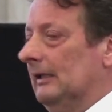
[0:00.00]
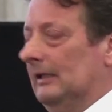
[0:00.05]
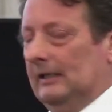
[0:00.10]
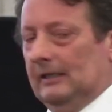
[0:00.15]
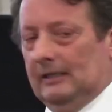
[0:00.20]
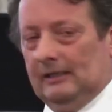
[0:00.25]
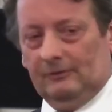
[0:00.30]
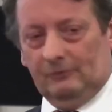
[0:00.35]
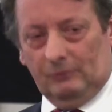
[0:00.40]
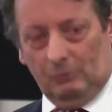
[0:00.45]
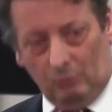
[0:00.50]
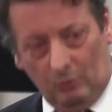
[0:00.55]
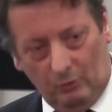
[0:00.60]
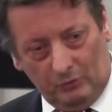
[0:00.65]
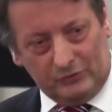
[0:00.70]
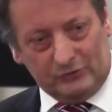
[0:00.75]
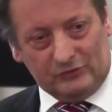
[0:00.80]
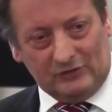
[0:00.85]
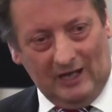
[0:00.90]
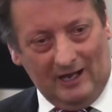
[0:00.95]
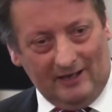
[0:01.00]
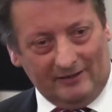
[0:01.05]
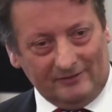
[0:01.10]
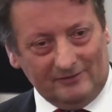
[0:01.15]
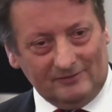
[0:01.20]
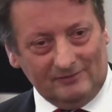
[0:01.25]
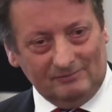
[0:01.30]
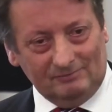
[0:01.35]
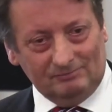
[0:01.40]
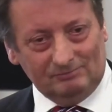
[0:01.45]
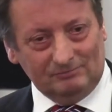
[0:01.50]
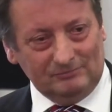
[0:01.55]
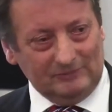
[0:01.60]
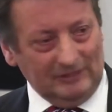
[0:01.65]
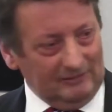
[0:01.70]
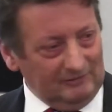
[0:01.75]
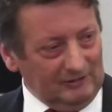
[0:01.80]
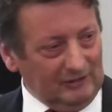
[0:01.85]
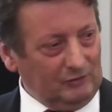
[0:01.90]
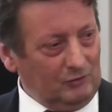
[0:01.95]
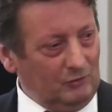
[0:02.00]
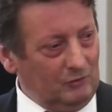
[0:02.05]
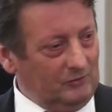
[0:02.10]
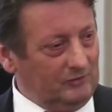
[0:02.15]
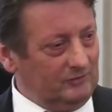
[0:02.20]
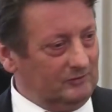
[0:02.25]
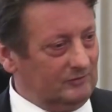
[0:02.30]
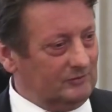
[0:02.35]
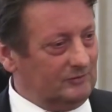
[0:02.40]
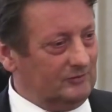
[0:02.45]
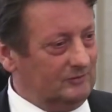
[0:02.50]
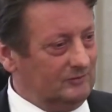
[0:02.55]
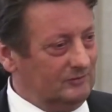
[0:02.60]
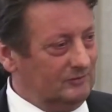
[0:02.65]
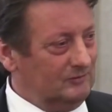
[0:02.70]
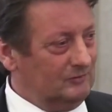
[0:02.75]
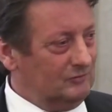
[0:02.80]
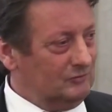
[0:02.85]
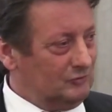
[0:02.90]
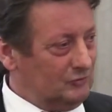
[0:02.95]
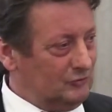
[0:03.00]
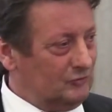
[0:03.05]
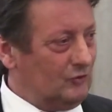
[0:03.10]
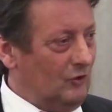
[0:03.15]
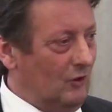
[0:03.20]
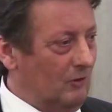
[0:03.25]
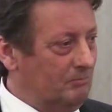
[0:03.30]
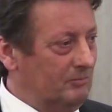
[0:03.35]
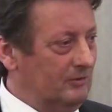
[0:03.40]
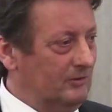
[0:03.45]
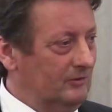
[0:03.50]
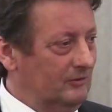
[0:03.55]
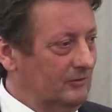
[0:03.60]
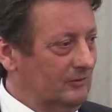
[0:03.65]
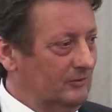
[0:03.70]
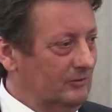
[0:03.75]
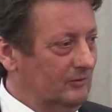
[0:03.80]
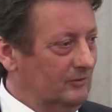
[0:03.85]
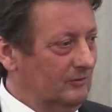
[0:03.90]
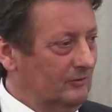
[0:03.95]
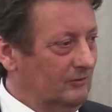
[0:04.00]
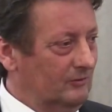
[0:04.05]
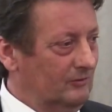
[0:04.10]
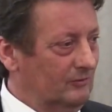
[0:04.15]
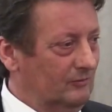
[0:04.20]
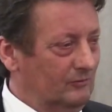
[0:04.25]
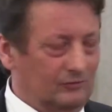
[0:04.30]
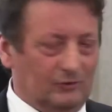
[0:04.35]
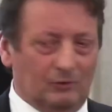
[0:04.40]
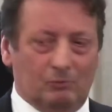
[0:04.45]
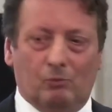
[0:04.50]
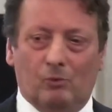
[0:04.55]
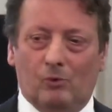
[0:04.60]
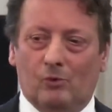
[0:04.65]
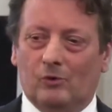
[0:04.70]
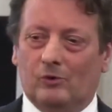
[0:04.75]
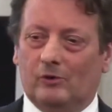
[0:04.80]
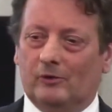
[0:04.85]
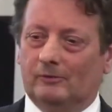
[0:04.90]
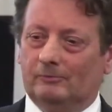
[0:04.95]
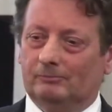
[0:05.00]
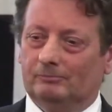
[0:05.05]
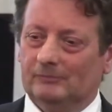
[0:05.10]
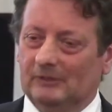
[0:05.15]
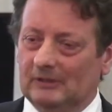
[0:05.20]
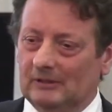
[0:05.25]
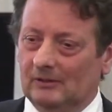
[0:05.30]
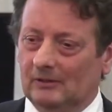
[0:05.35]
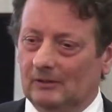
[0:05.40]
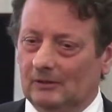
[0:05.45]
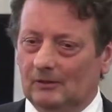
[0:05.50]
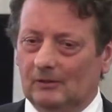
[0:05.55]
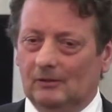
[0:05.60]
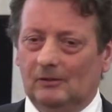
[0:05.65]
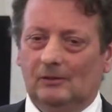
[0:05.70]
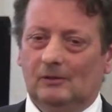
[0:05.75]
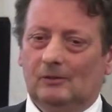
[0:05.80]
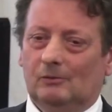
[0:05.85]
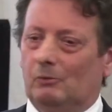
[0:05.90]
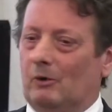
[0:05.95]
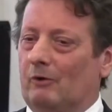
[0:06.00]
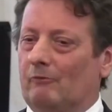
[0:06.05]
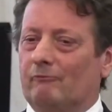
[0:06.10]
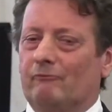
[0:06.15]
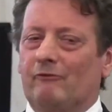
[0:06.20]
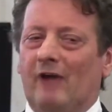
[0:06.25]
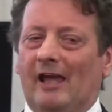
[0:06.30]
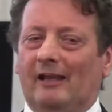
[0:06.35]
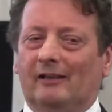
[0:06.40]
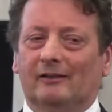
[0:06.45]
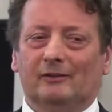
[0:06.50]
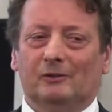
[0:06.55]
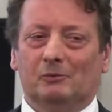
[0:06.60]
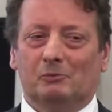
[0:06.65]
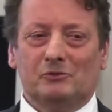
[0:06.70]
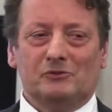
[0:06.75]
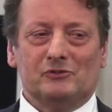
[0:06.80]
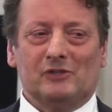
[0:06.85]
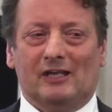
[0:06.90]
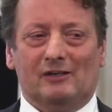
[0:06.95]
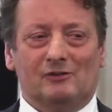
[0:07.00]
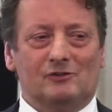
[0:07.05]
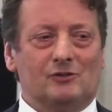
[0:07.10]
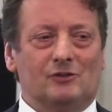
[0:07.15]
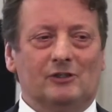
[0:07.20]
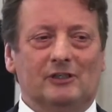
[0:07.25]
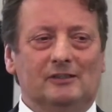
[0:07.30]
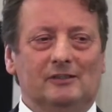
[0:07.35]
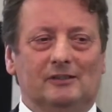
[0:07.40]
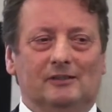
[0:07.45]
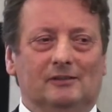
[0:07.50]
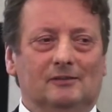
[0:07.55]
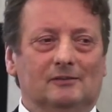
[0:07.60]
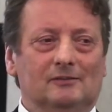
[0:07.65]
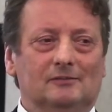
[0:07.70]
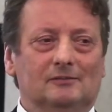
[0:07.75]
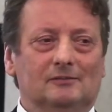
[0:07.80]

and the war started. And they couldn't stop the war. What value was that treaty?